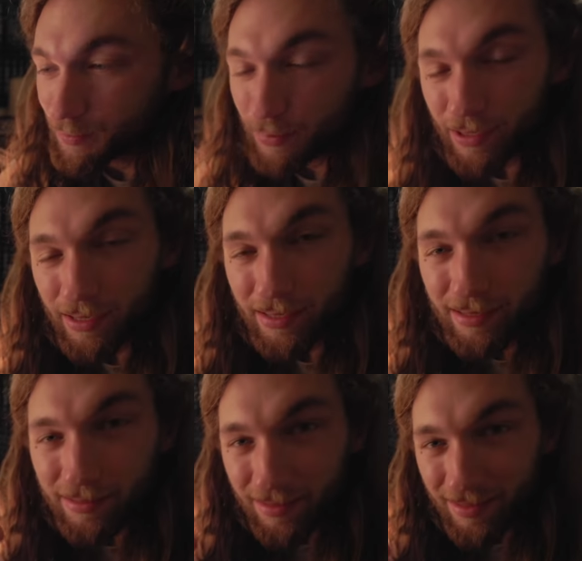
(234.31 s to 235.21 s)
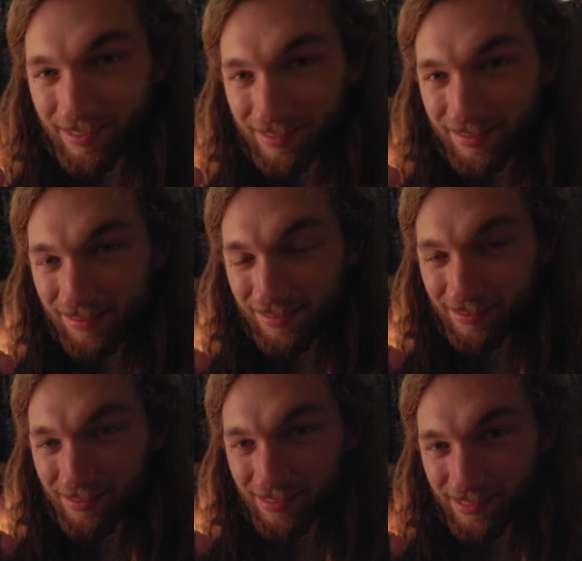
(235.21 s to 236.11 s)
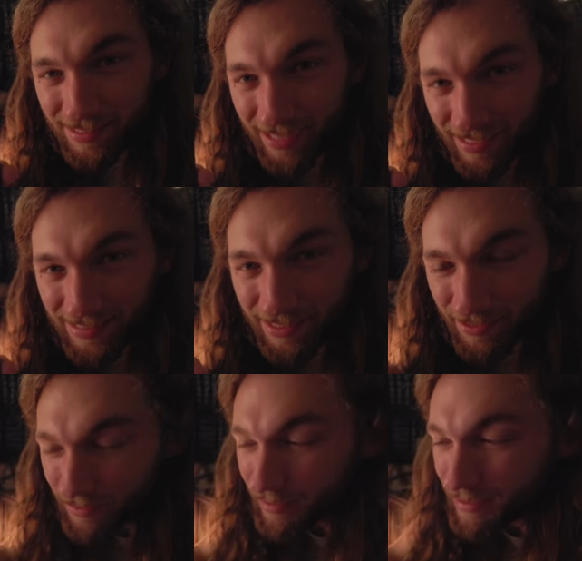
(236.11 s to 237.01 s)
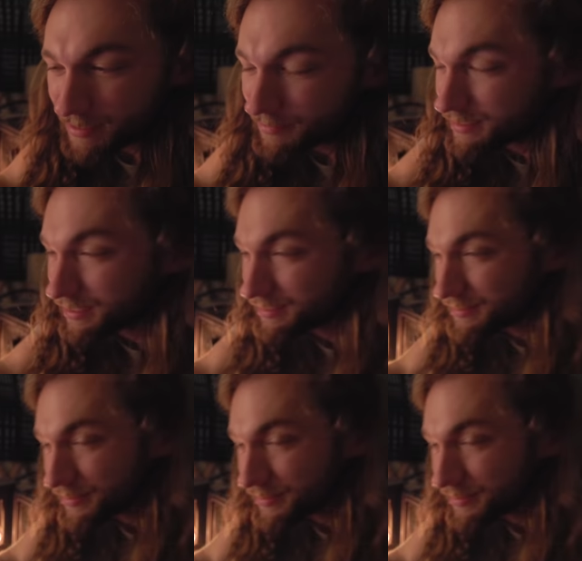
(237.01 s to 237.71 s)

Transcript: But it's 19 degrees outside,